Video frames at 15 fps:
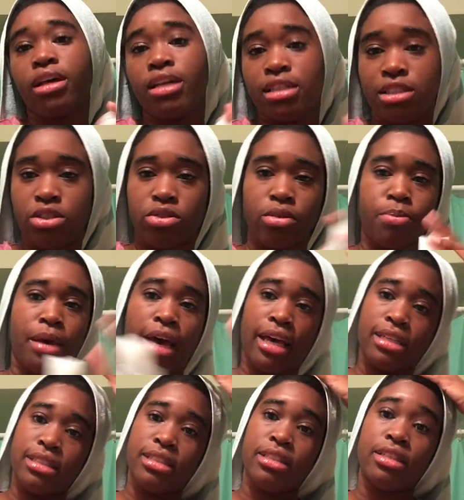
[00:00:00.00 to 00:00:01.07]
this will
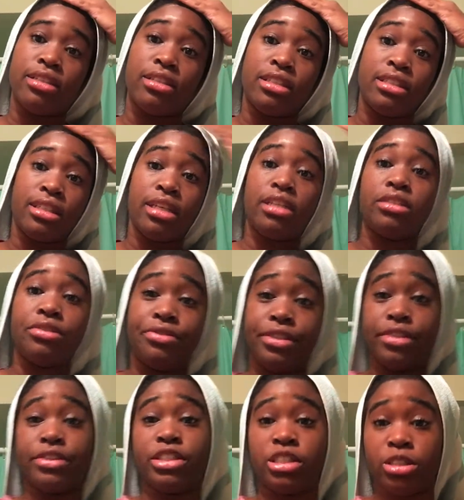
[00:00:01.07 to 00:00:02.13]
pass it. The scent is
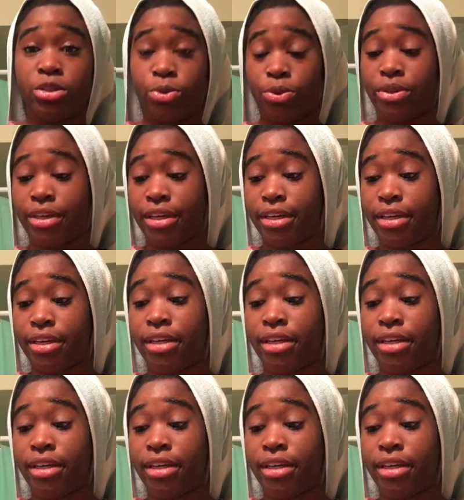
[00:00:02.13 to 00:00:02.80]
very soothing.